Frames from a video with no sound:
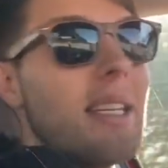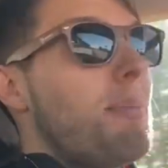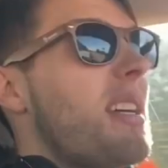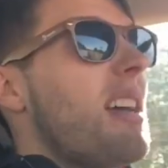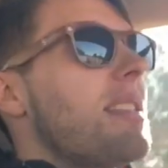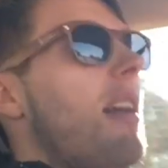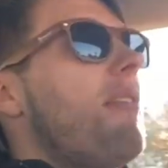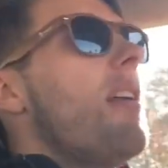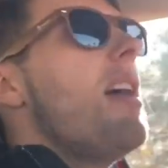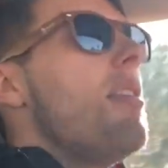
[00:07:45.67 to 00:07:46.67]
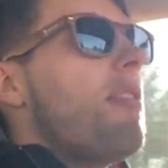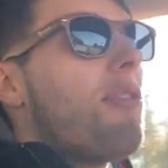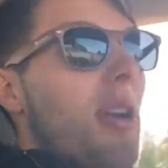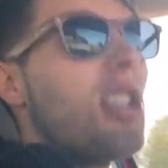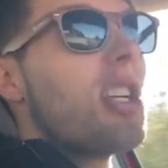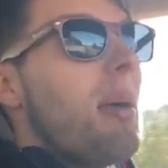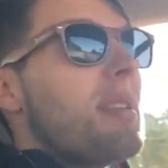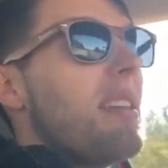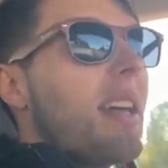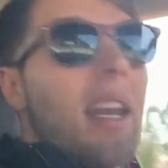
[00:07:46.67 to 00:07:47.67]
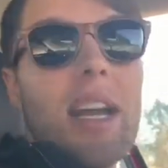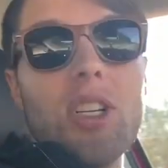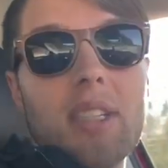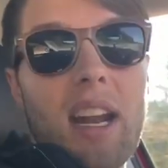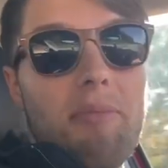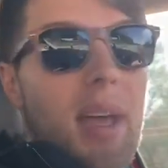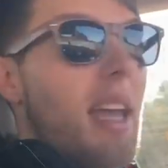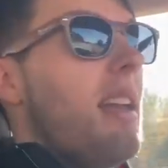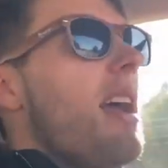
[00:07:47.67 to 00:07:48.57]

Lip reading: Is because of the friendships and the connections that I've made.